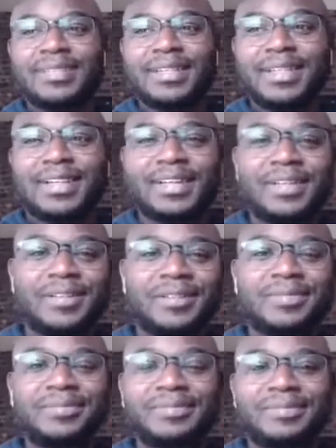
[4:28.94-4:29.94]

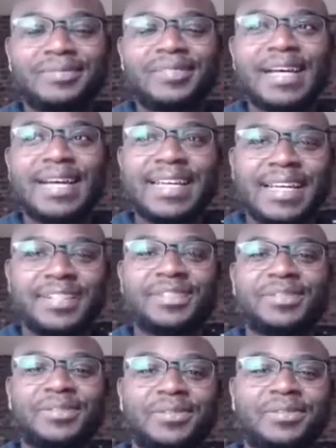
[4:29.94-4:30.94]
I need
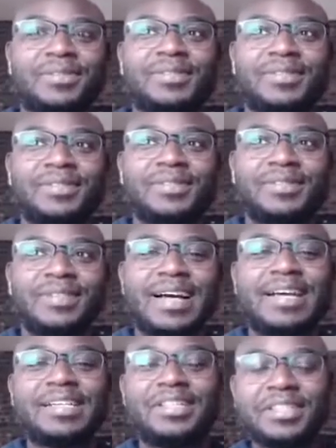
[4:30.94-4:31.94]
to,
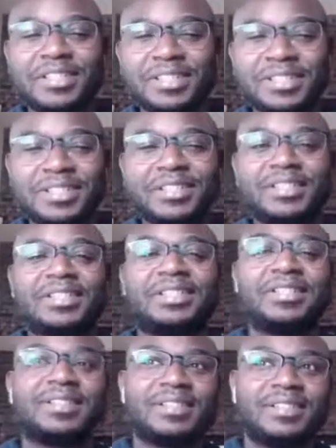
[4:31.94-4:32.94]
I should,
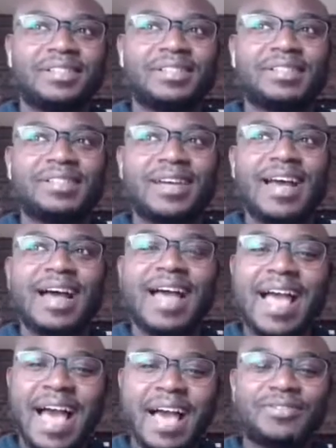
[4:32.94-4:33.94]
right? I
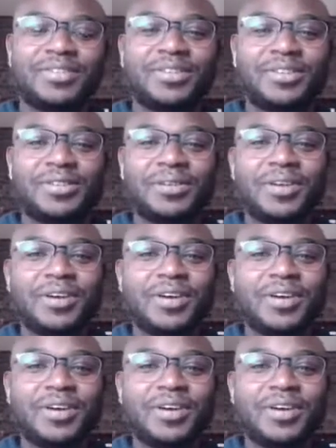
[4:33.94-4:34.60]
have to.